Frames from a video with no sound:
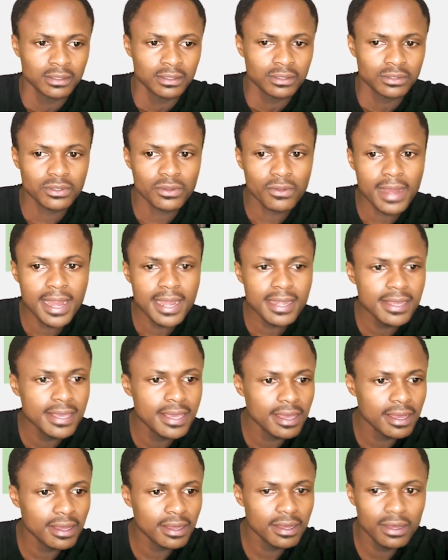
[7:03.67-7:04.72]
So right
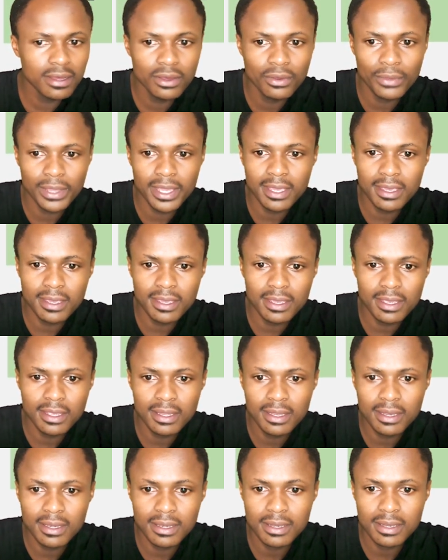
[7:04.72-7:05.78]
here,
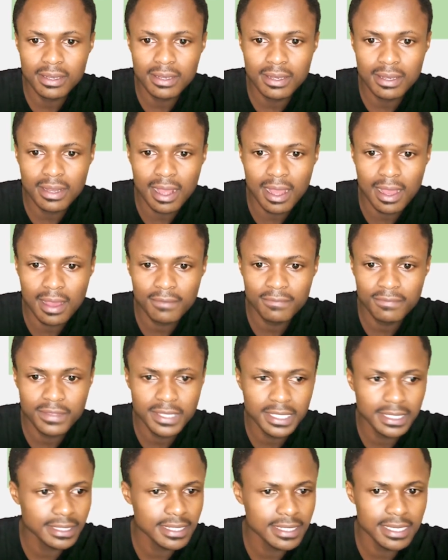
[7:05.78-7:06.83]
we have
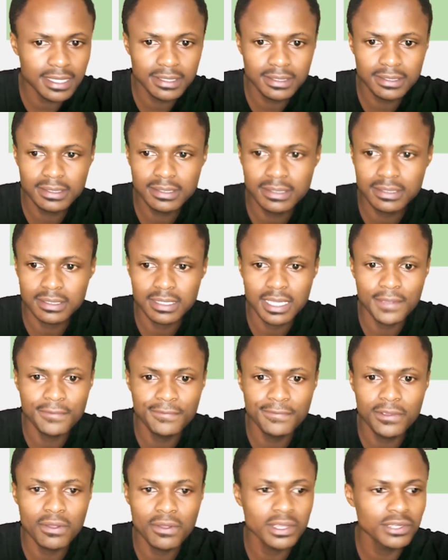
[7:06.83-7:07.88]
these things.
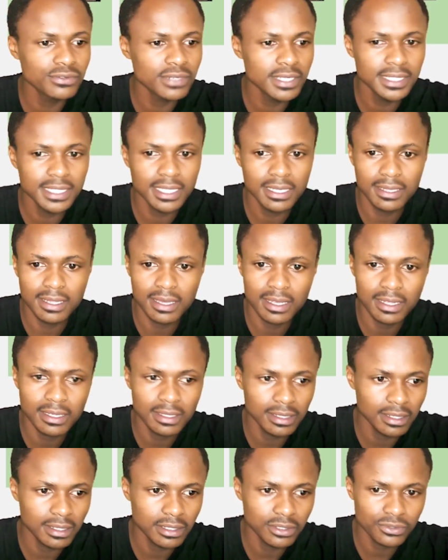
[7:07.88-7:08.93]
If you're interested, they're in
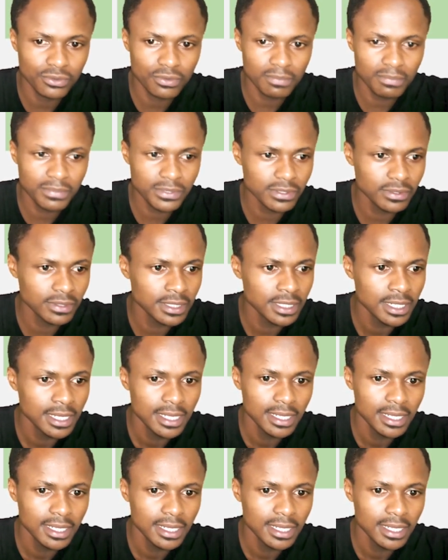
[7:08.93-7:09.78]
the description.